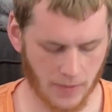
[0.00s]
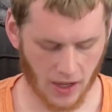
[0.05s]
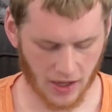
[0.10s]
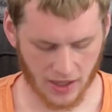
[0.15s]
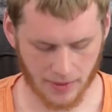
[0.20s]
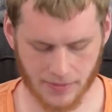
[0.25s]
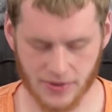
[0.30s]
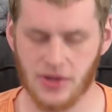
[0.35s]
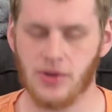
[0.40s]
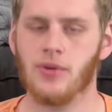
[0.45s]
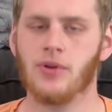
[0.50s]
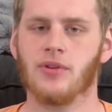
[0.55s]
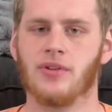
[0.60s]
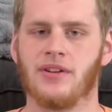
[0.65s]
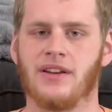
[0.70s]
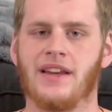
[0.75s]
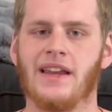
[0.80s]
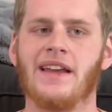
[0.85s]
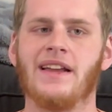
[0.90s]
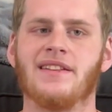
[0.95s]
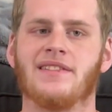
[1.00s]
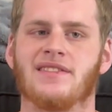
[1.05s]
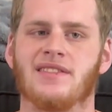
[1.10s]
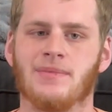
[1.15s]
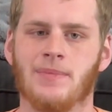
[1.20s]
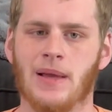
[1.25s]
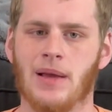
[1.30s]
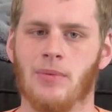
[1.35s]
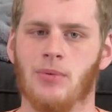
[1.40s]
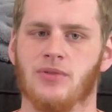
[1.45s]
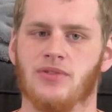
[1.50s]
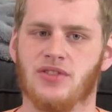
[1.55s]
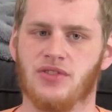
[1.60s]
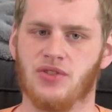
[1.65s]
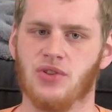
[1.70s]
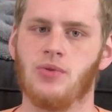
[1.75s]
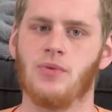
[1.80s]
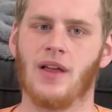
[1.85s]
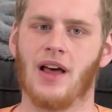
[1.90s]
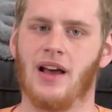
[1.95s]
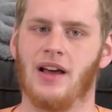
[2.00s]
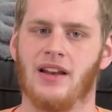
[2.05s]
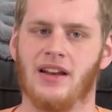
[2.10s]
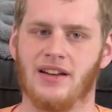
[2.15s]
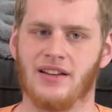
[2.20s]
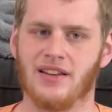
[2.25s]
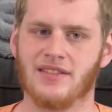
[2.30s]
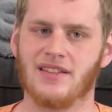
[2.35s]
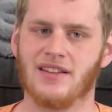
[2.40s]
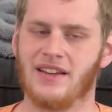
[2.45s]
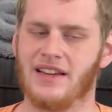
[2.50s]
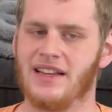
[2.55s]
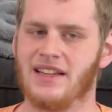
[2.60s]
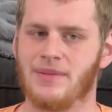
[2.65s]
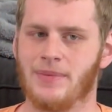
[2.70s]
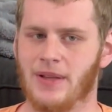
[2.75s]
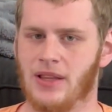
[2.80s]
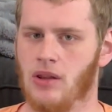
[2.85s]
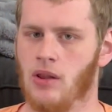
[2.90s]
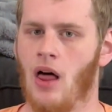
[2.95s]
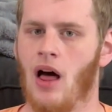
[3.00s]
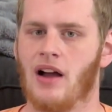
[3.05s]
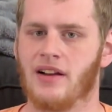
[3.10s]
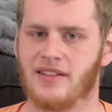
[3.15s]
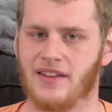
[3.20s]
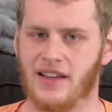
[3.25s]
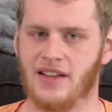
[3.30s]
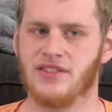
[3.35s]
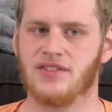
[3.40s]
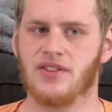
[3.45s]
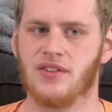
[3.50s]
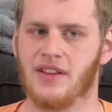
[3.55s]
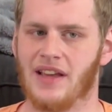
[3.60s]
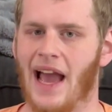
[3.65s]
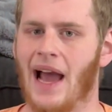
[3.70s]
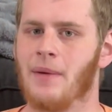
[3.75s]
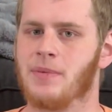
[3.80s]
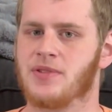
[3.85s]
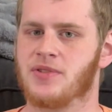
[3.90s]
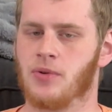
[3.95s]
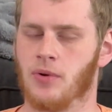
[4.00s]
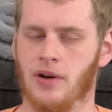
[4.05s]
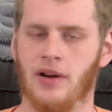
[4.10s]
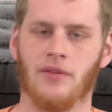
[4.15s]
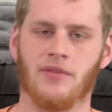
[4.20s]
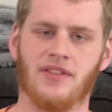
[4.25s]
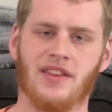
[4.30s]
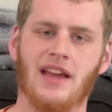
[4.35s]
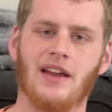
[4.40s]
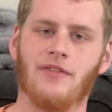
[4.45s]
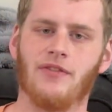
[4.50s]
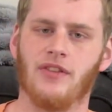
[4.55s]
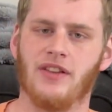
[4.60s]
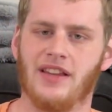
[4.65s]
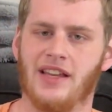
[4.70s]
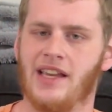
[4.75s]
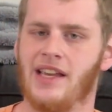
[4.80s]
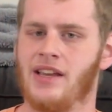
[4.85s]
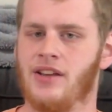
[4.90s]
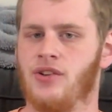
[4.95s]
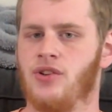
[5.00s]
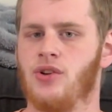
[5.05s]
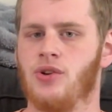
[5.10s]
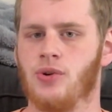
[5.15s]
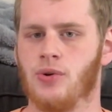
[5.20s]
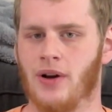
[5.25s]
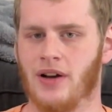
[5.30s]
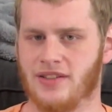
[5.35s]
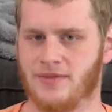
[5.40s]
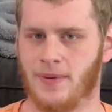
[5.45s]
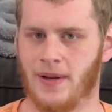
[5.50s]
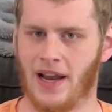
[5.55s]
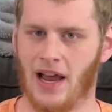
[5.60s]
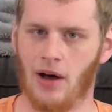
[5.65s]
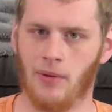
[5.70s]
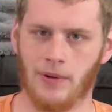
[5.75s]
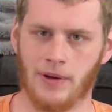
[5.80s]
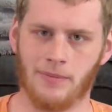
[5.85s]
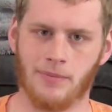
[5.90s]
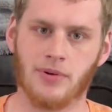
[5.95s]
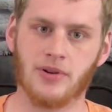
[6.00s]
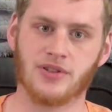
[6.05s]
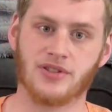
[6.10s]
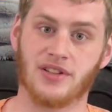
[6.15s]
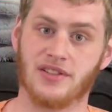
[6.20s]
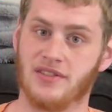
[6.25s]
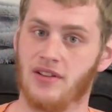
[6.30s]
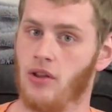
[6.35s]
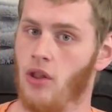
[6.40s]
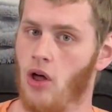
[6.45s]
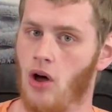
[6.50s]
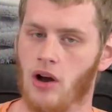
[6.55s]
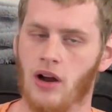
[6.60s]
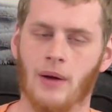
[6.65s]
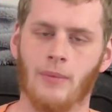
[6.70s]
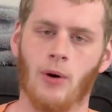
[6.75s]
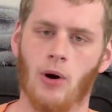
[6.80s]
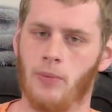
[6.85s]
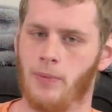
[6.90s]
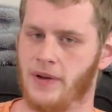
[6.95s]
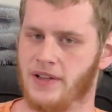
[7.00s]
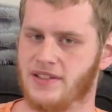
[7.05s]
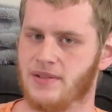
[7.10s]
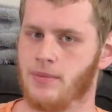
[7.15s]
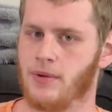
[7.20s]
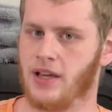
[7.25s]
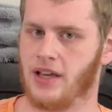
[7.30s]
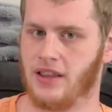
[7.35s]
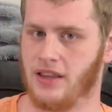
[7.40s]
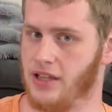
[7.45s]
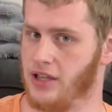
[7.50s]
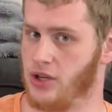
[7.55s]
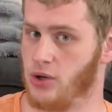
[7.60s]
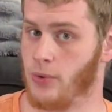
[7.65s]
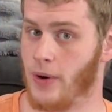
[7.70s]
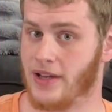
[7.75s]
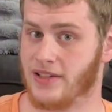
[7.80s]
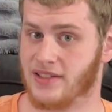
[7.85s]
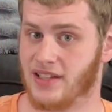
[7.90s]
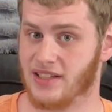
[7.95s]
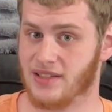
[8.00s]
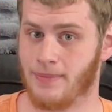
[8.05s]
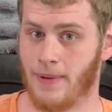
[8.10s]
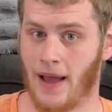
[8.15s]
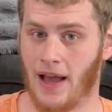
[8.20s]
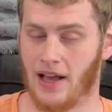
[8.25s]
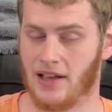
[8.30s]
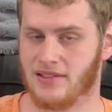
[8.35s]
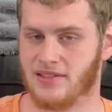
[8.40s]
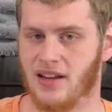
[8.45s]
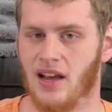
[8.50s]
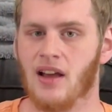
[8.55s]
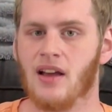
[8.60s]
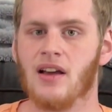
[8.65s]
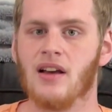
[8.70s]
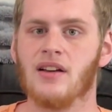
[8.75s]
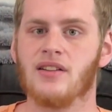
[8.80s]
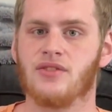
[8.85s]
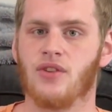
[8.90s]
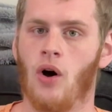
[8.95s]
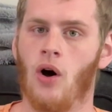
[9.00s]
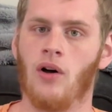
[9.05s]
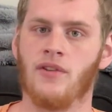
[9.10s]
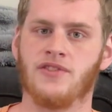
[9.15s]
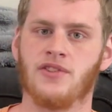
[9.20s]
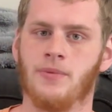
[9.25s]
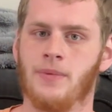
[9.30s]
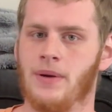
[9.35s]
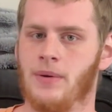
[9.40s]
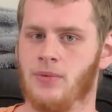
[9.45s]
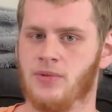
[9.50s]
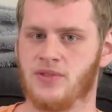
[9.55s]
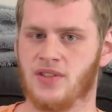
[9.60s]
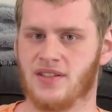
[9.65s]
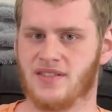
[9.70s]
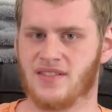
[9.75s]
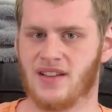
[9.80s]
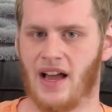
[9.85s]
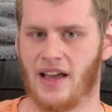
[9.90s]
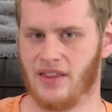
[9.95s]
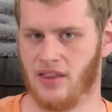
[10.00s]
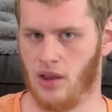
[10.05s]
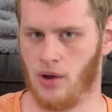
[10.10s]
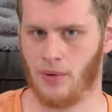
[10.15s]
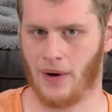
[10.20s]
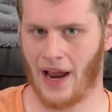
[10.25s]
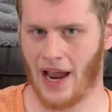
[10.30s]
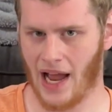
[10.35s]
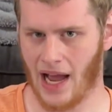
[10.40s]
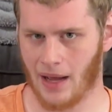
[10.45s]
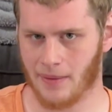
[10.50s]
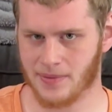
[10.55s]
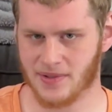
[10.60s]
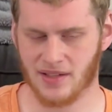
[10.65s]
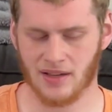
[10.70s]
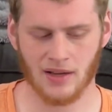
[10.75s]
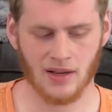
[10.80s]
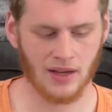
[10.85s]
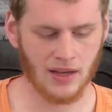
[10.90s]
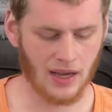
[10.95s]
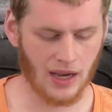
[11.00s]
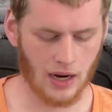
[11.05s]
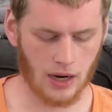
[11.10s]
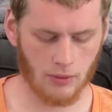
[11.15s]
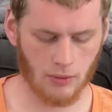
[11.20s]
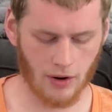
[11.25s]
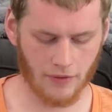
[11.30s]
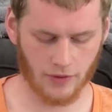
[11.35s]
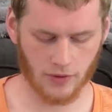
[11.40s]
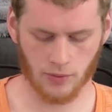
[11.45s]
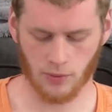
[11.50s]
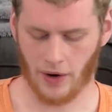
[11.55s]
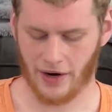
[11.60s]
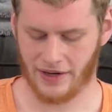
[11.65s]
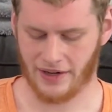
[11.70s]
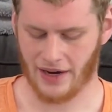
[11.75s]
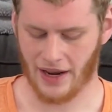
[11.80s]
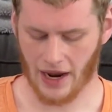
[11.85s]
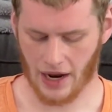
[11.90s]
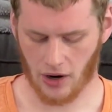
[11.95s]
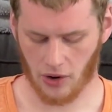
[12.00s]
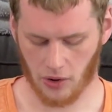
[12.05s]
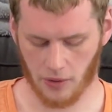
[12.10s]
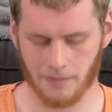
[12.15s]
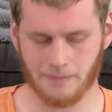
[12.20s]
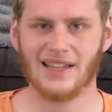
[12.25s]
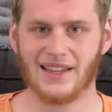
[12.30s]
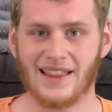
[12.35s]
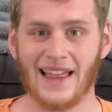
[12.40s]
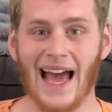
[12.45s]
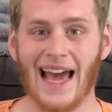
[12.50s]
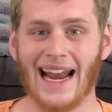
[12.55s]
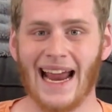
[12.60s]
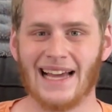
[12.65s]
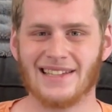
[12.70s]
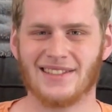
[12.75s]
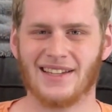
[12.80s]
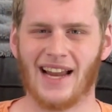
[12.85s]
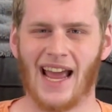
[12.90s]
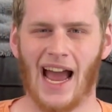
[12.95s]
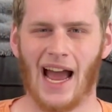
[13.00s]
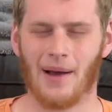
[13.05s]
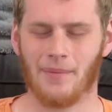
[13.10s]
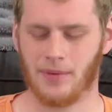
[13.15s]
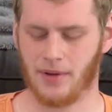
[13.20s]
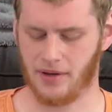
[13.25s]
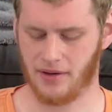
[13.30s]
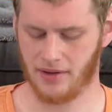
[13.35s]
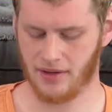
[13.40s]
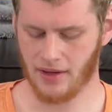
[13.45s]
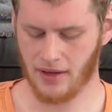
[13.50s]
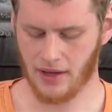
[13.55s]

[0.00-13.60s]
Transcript: A computer needs to be able to do that, and it doesn't need to be locked into the App Store. Now, thankfully, the EU has been helping push this along. I'm hoping something in the US gets passed to also be able to sideload apps. However, right now, that hasn't happened,